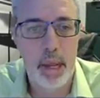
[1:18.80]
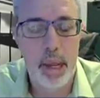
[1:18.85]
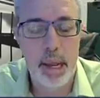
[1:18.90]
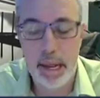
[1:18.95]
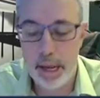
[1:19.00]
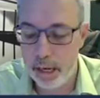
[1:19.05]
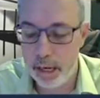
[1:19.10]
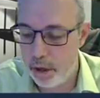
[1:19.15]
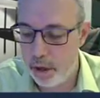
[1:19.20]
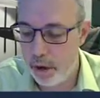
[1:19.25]

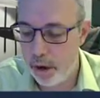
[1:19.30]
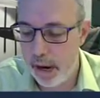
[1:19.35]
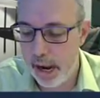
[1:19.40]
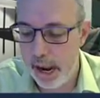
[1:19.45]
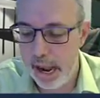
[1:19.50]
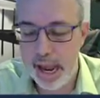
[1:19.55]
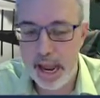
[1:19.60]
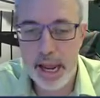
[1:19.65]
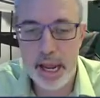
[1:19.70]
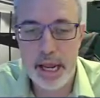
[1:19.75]
and your
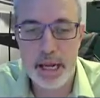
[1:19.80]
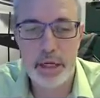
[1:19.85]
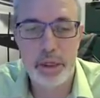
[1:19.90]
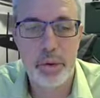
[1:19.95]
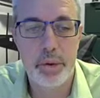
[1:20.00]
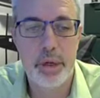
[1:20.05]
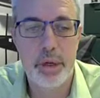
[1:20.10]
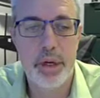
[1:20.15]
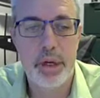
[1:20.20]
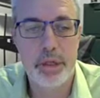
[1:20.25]

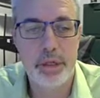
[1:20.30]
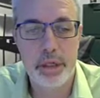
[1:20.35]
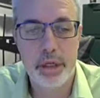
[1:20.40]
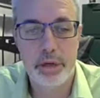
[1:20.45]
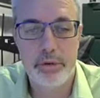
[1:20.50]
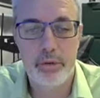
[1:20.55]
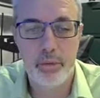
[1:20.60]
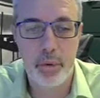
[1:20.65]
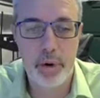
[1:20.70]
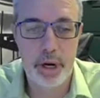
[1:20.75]
address
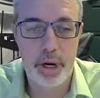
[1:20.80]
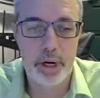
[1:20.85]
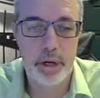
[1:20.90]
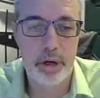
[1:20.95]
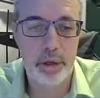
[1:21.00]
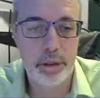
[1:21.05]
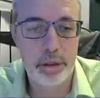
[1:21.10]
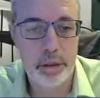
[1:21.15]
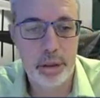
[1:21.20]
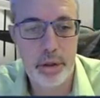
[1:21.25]
of
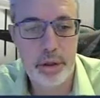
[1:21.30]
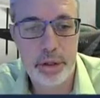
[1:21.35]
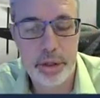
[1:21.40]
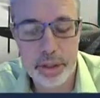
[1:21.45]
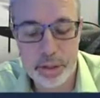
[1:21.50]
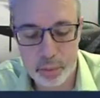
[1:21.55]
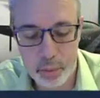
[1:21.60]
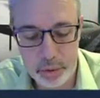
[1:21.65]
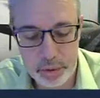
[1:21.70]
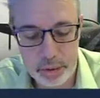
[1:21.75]
record. So
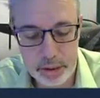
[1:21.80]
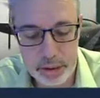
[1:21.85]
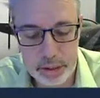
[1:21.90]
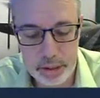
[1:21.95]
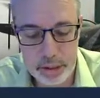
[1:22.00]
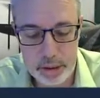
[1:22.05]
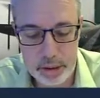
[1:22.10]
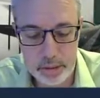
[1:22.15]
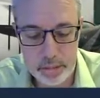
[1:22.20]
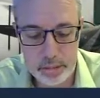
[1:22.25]
this will
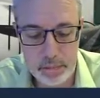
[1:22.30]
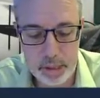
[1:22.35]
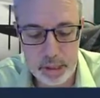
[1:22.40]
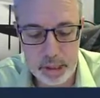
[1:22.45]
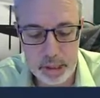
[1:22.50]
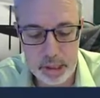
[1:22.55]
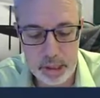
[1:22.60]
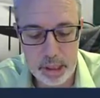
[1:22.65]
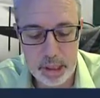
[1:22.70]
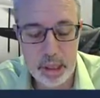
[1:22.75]
need to
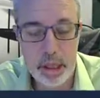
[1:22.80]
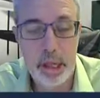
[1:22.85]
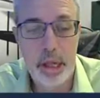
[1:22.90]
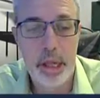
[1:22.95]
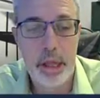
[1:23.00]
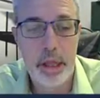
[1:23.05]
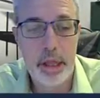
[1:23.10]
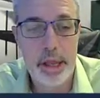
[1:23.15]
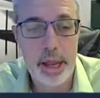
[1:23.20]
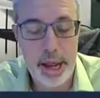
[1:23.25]
be
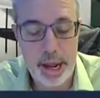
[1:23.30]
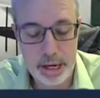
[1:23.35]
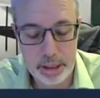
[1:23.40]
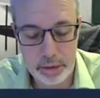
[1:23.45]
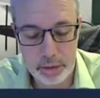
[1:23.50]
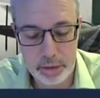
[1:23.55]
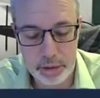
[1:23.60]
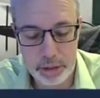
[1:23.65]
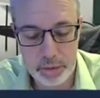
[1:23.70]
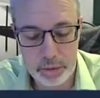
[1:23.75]
the
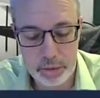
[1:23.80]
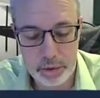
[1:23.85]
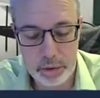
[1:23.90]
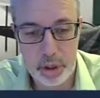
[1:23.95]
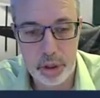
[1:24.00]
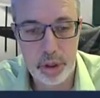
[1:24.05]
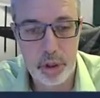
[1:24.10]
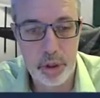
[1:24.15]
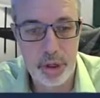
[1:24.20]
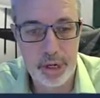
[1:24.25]
address that was
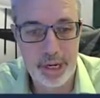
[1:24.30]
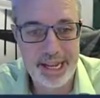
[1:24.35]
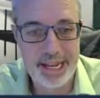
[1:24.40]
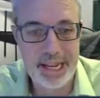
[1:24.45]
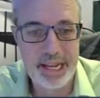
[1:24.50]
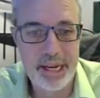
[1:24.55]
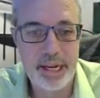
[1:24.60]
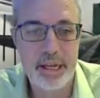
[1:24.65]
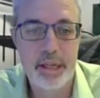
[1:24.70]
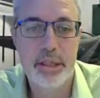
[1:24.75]
on your
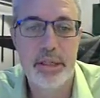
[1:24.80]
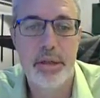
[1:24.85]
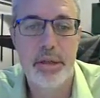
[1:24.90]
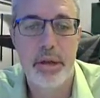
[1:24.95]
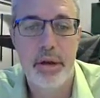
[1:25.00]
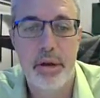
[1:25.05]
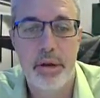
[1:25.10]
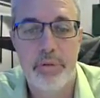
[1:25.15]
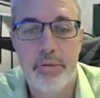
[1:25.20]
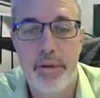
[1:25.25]
latest
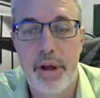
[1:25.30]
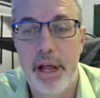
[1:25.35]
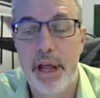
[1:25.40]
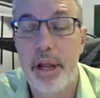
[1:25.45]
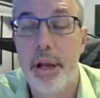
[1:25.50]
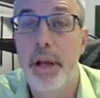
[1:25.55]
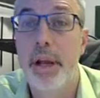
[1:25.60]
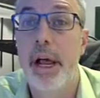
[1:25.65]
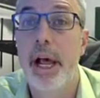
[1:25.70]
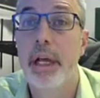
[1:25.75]

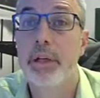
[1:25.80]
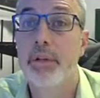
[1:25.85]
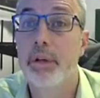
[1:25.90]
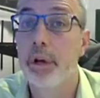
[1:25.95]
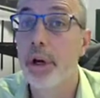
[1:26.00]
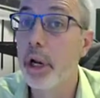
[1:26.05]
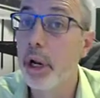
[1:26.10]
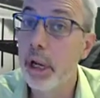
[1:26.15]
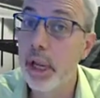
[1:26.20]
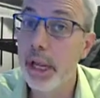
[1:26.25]
filed tax
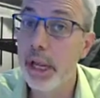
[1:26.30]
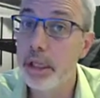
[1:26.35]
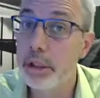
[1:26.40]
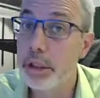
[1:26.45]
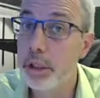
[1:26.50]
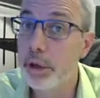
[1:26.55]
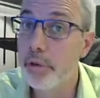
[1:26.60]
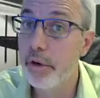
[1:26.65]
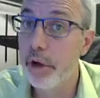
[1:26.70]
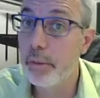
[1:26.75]
return,
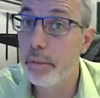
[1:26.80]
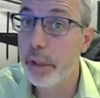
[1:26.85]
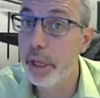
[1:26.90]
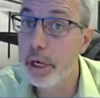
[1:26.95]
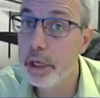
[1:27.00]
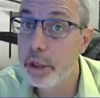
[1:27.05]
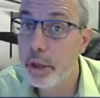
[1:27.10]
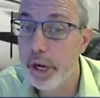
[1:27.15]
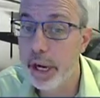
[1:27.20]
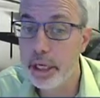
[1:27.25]
unless you have
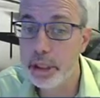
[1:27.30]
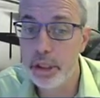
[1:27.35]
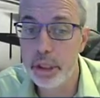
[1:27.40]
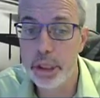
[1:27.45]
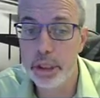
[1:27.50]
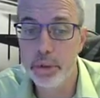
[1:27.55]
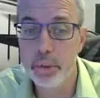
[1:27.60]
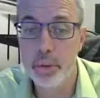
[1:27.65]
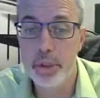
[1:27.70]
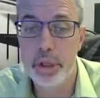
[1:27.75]
updated your
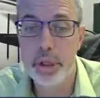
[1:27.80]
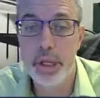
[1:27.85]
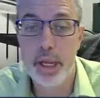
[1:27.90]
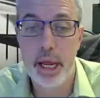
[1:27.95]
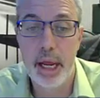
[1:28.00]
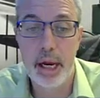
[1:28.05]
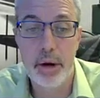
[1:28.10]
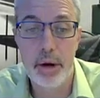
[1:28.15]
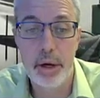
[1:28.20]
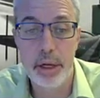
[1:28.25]
address with the
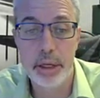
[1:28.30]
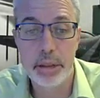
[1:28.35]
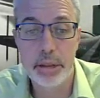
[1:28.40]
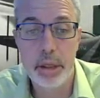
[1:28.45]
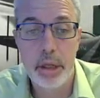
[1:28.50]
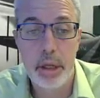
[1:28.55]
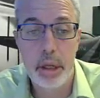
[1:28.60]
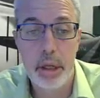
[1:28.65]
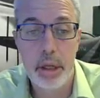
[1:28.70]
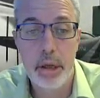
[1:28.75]
IRS.
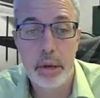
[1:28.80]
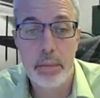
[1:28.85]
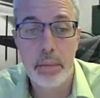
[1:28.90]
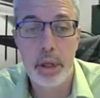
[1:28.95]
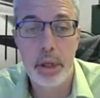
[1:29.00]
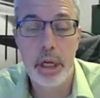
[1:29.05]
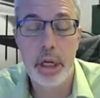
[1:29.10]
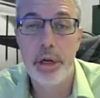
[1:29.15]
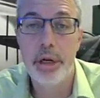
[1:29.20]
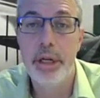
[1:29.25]

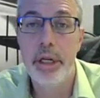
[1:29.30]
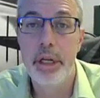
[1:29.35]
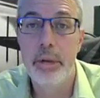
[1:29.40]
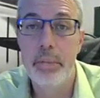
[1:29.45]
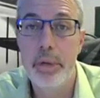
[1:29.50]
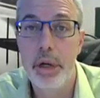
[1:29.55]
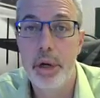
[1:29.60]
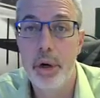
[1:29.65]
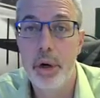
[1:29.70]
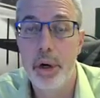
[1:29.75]
But it'll need to
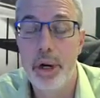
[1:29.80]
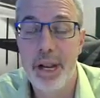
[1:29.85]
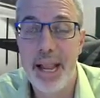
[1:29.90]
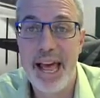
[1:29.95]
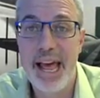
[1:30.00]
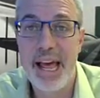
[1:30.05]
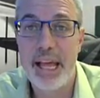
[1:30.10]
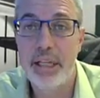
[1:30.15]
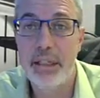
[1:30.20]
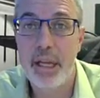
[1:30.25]
be your
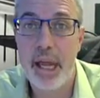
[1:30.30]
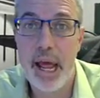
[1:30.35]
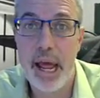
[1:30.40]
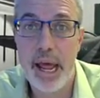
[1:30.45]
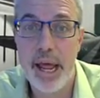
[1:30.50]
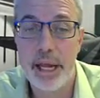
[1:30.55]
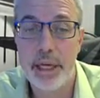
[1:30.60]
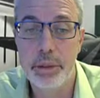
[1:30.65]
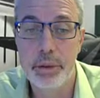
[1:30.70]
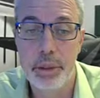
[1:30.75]
last
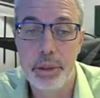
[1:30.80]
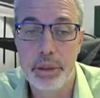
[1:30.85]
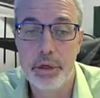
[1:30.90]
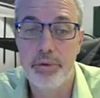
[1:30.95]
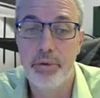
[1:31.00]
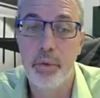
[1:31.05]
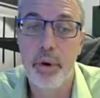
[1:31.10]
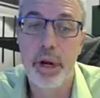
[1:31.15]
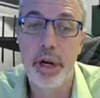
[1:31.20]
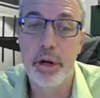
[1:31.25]
address
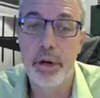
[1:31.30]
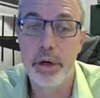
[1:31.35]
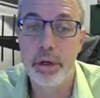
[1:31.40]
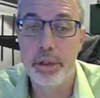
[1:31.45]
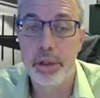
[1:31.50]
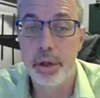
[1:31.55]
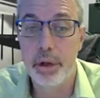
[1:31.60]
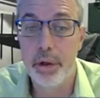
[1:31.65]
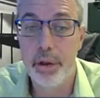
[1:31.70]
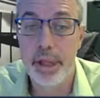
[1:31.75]
of
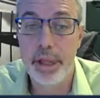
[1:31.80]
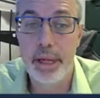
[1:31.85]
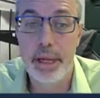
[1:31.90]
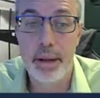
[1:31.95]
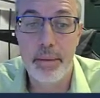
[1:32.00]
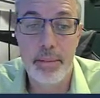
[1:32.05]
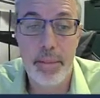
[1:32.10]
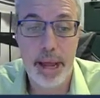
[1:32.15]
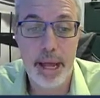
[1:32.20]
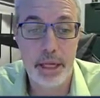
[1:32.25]
record so they
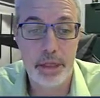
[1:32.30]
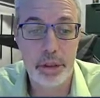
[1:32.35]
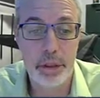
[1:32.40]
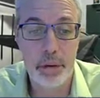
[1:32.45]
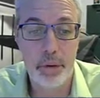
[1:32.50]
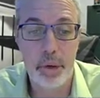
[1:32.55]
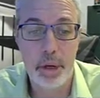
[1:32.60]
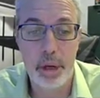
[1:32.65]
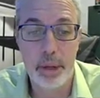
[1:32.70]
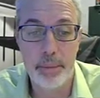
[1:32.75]
can match
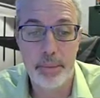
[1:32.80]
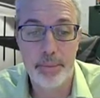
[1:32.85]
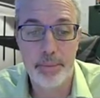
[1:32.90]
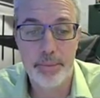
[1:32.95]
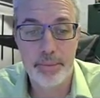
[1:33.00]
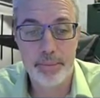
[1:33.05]
you up.